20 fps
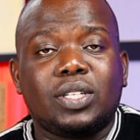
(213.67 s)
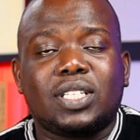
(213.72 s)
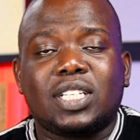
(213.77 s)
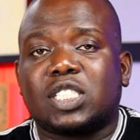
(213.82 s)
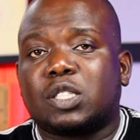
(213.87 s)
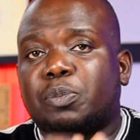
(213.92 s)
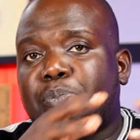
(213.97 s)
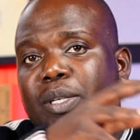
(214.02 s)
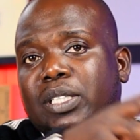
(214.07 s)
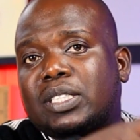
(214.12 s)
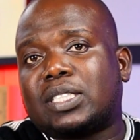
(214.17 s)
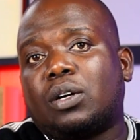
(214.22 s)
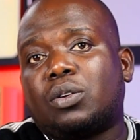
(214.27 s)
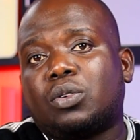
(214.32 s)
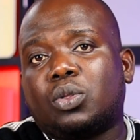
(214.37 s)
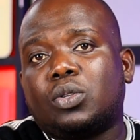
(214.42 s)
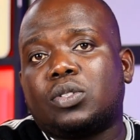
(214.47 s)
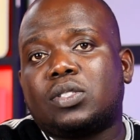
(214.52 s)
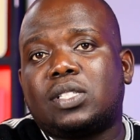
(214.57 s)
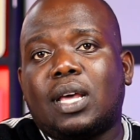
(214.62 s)
It just picks
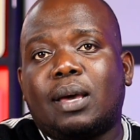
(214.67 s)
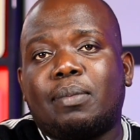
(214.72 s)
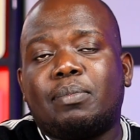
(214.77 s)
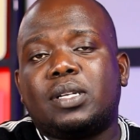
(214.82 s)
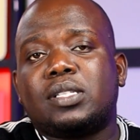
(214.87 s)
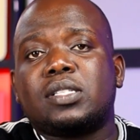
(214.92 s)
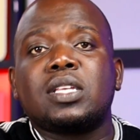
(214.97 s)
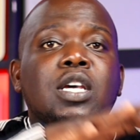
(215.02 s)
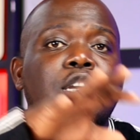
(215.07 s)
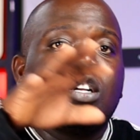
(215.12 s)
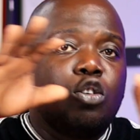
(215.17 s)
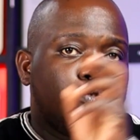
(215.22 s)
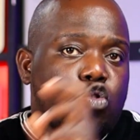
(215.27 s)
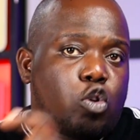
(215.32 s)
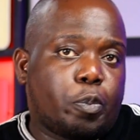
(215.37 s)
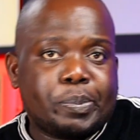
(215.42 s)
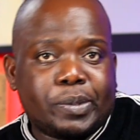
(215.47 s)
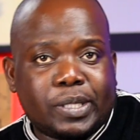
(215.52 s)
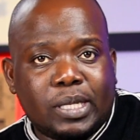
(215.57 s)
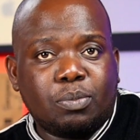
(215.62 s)
out those numbers,
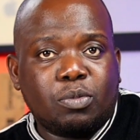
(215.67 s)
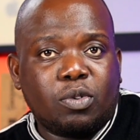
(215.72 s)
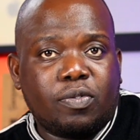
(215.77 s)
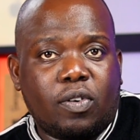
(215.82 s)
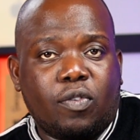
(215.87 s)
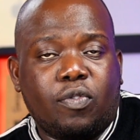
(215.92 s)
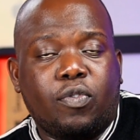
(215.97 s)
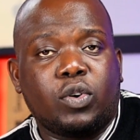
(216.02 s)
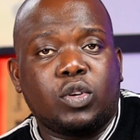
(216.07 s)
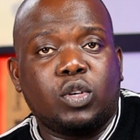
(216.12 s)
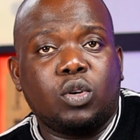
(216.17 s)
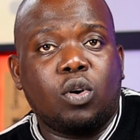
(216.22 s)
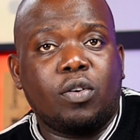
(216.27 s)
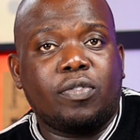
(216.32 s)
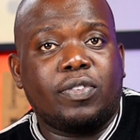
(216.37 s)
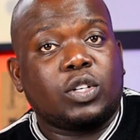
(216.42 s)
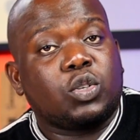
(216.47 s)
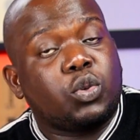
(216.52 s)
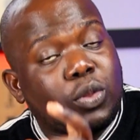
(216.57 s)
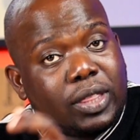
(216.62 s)
drops them over for you
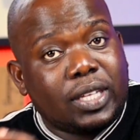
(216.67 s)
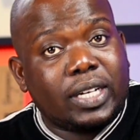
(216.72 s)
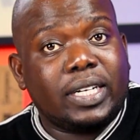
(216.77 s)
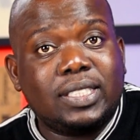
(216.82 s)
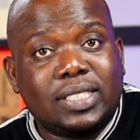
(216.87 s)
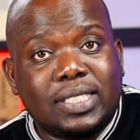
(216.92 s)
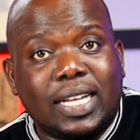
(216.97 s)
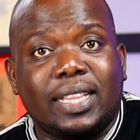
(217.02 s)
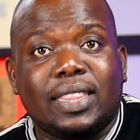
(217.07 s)
over to Threads,